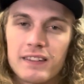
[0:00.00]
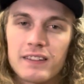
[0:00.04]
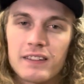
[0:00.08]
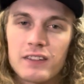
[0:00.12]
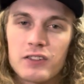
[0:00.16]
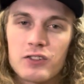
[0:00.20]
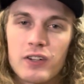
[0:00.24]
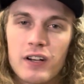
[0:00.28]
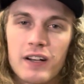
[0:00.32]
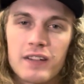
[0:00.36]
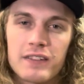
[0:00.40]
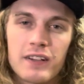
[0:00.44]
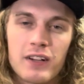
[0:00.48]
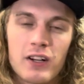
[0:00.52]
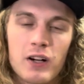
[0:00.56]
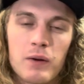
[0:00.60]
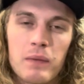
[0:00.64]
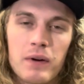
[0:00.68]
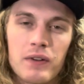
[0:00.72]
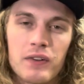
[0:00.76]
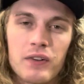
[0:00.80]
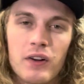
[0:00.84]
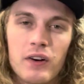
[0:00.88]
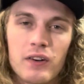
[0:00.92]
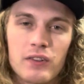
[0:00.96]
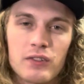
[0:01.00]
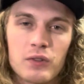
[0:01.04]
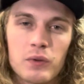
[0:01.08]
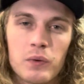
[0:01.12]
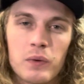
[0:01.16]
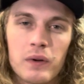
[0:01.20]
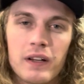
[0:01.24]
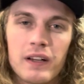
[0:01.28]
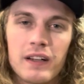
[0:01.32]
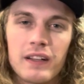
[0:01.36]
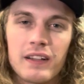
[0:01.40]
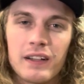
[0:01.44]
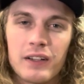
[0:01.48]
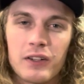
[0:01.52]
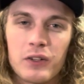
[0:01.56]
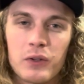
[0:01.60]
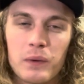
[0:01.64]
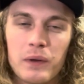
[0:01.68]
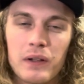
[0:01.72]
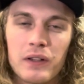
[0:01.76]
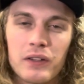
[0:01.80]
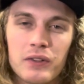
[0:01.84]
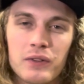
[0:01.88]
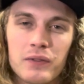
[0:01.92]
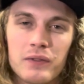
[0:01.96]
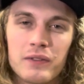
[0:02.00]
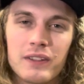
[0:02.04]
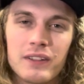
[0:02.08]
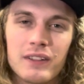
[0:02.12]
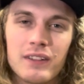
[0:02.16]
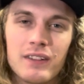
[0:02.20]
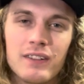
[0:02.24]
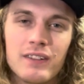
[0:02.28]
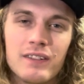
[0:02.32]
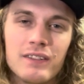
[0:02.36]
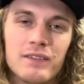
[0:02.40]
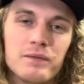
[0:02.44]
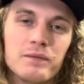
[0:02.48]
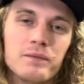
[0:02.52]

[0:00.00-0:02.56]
trying to take all my dogs away, like Cruella de Vil.